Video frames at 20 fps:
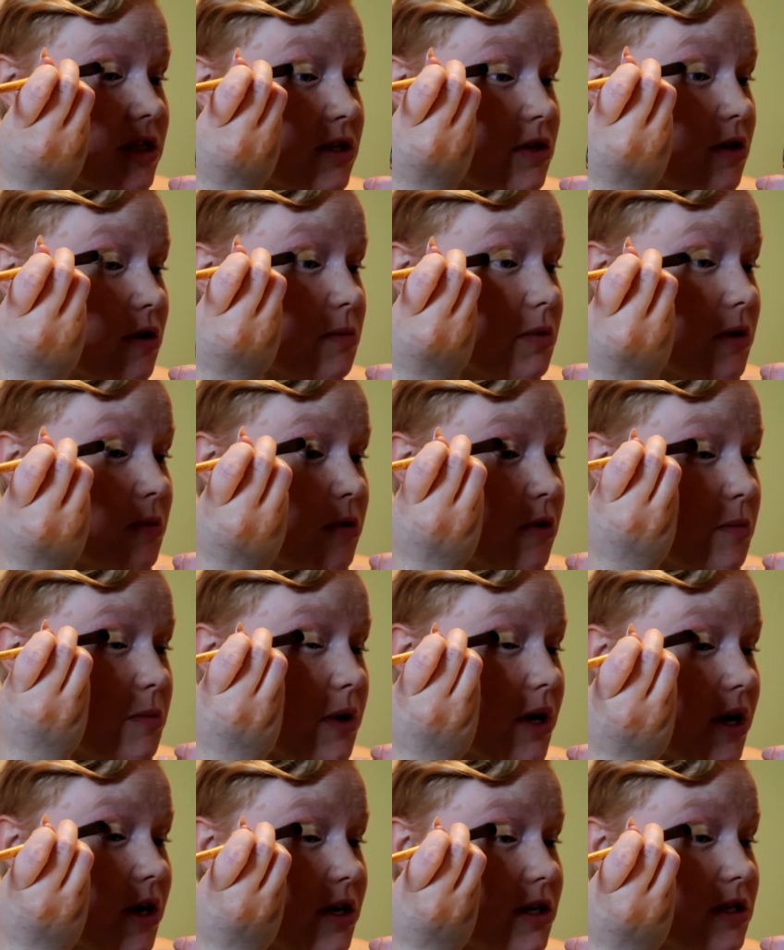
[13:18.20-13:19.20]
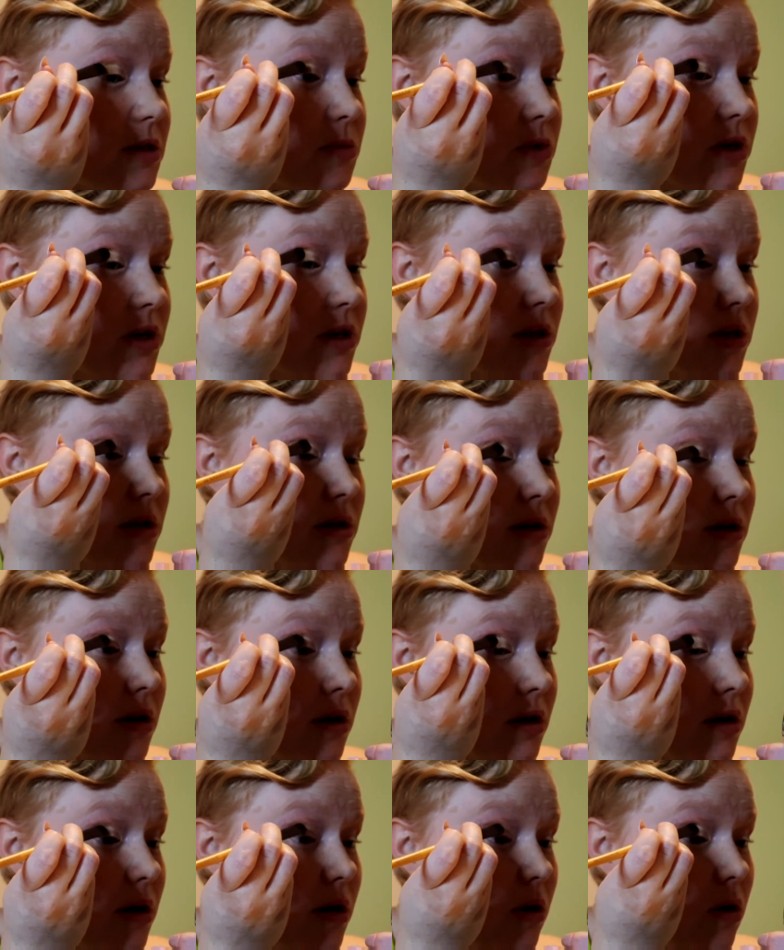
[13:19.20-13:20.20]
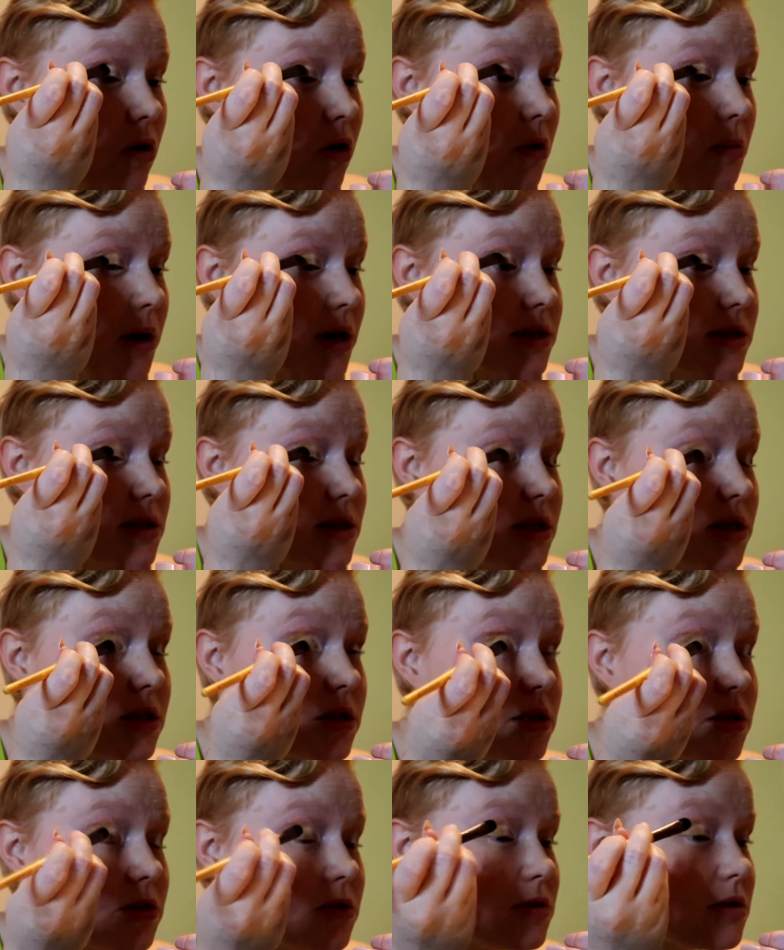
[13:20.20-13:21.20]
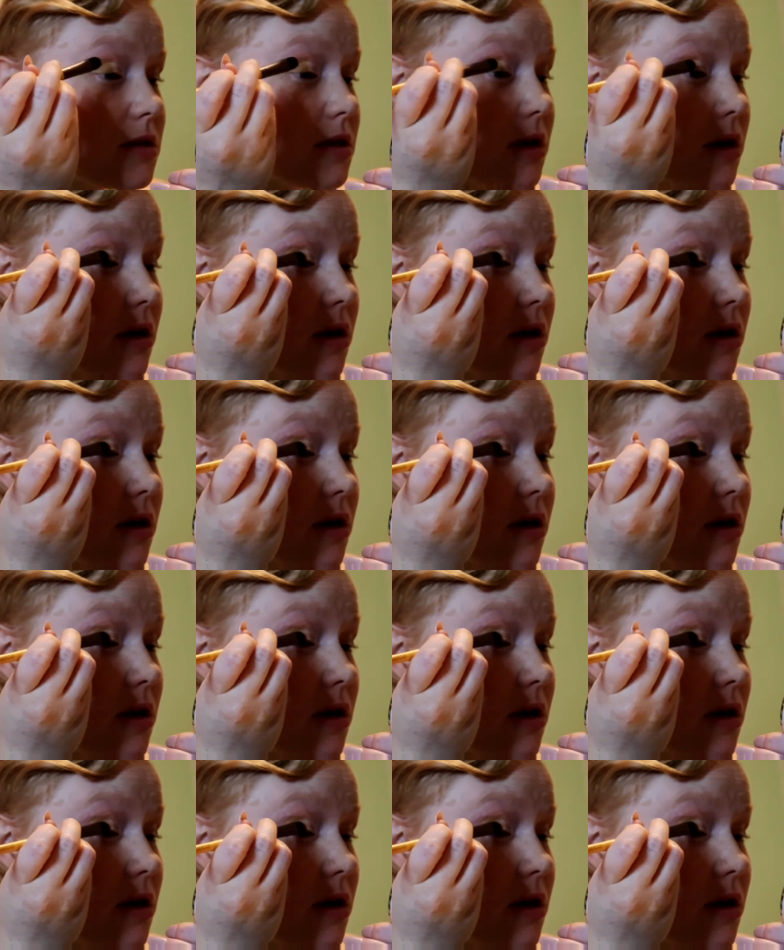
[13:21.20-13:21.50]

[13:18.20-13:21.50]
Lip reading: you know, be prepared to bring a whole box of tissues,